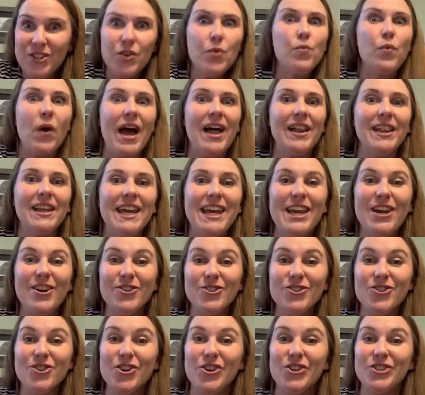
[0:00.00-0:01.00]
Well,
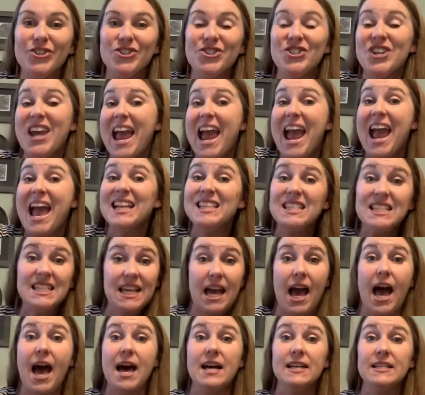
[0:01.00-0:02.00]
here's your chance,
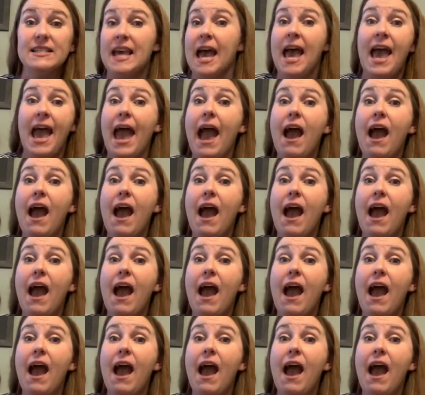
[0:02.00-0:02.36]
cause